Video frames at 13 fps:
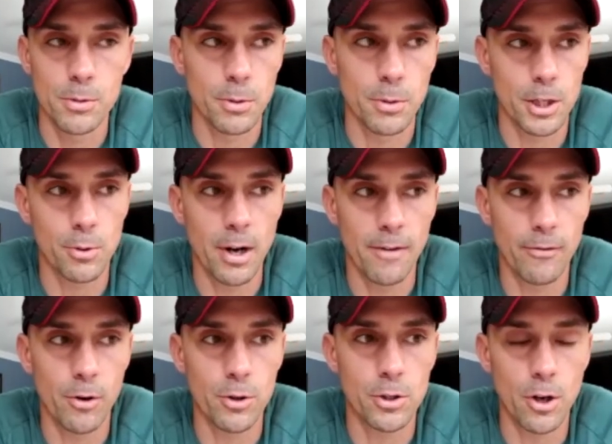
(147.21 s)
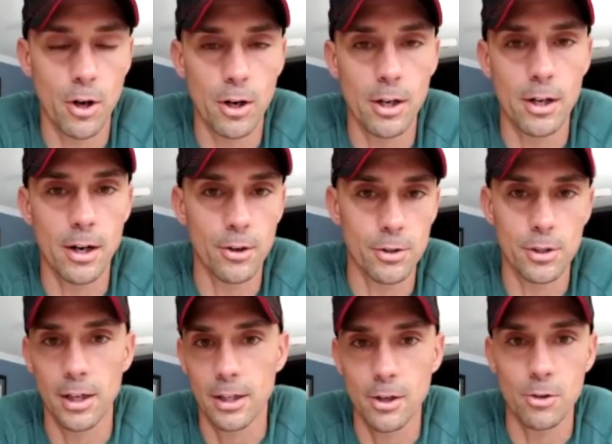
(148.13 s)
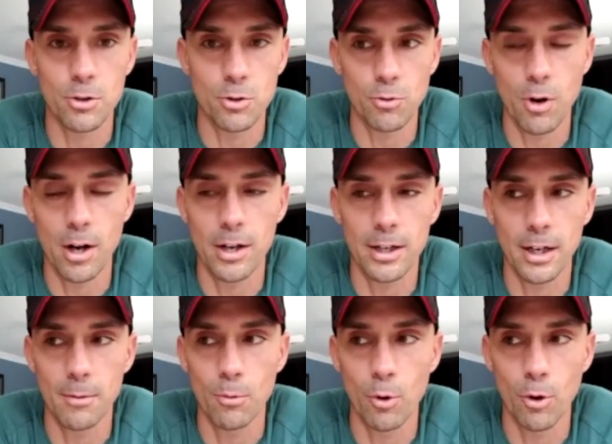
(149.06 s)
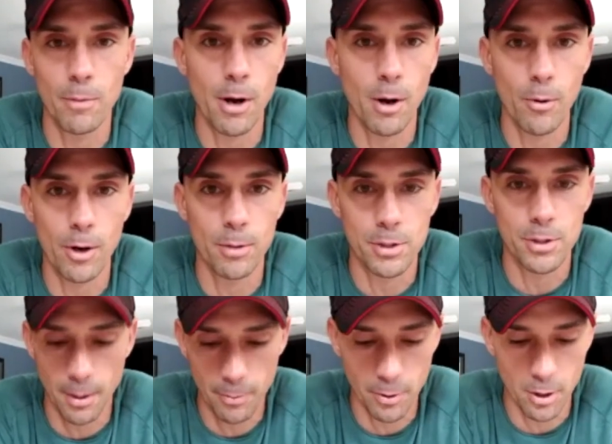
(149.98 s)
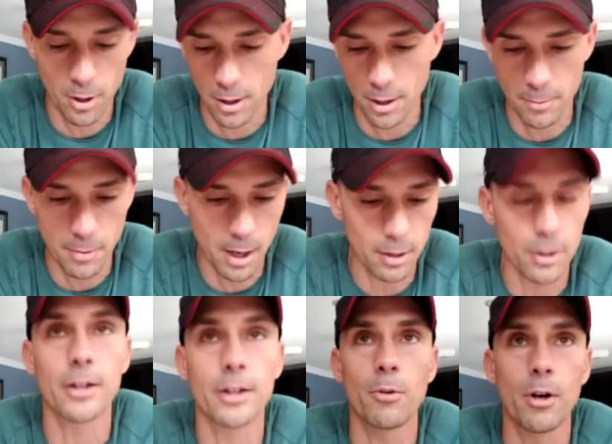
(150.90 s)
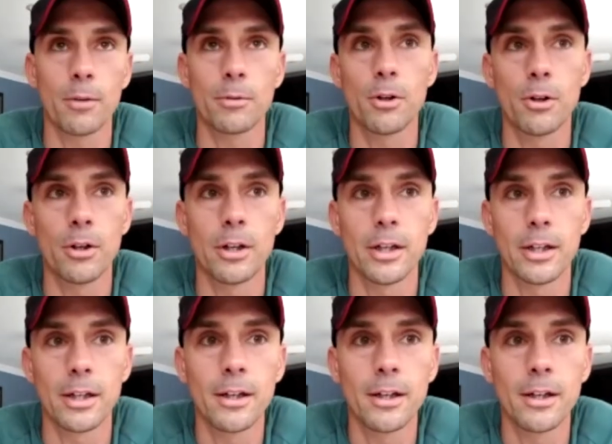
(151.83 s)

Because when I first started, I was like, just running, and I'm worried about what I'm stepping on. I'm not looking where I'm going.